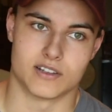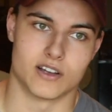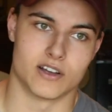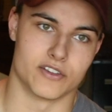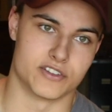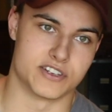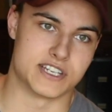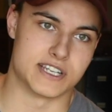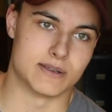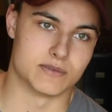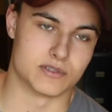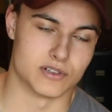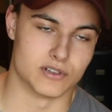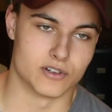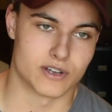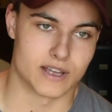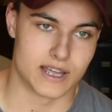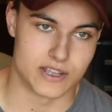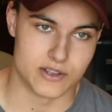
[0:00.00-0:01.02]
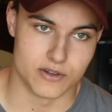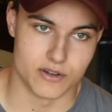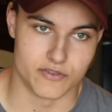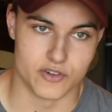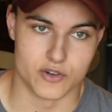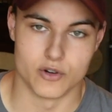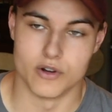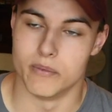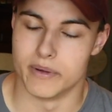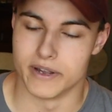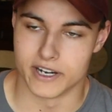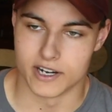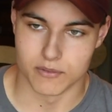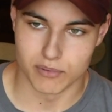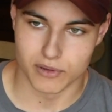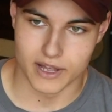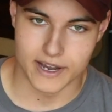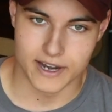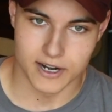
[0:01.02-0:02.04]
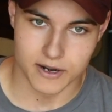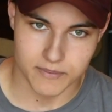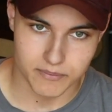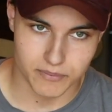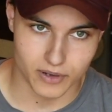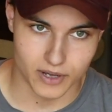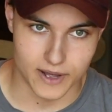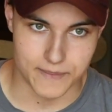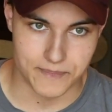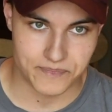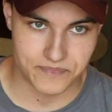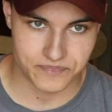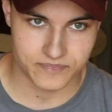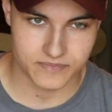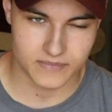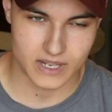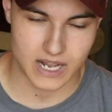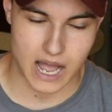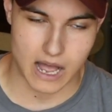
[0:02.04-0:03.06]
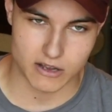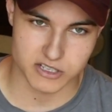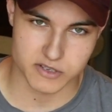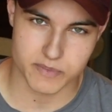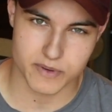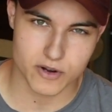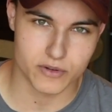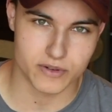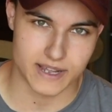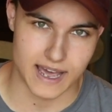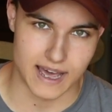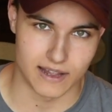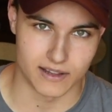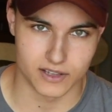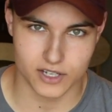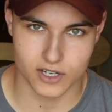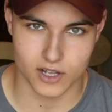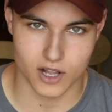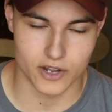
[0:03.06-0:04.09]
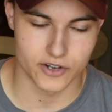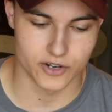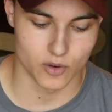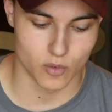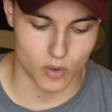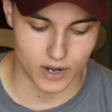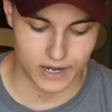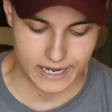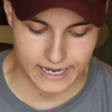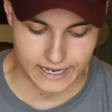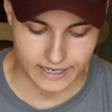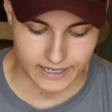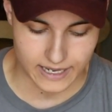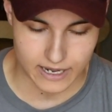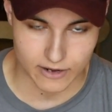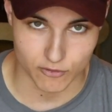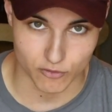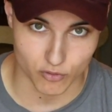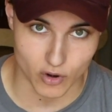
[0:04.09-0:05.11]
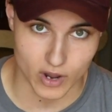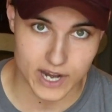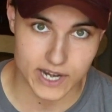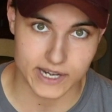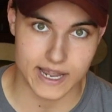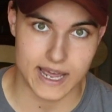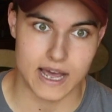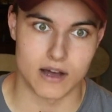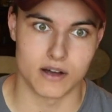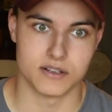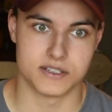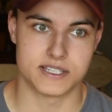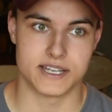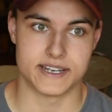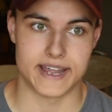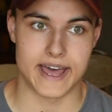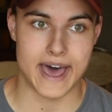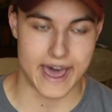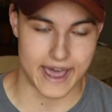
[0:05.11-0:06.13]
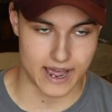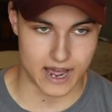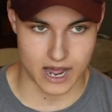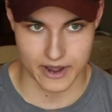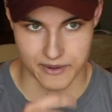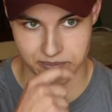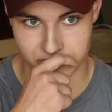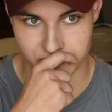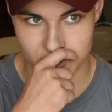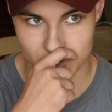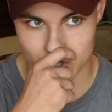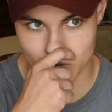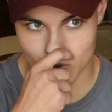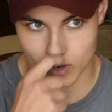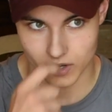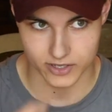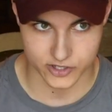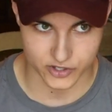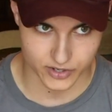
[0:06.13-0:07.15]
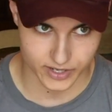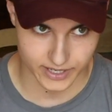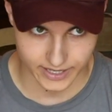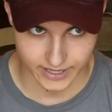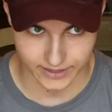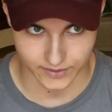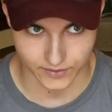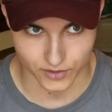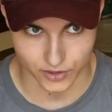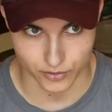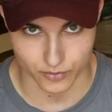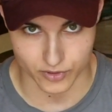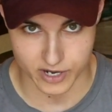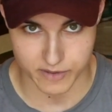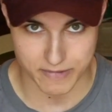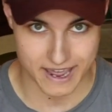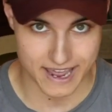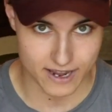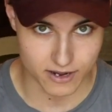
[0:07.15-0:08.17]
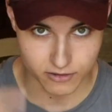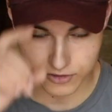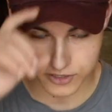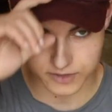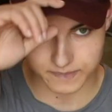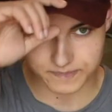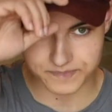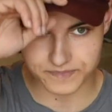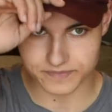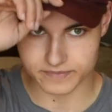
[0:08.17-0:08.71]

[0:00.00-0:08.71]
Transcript: other teams would look at you if you were a bigger player. But I was about, yeah, a little under 180. And right now, today, I'm 203 pounds.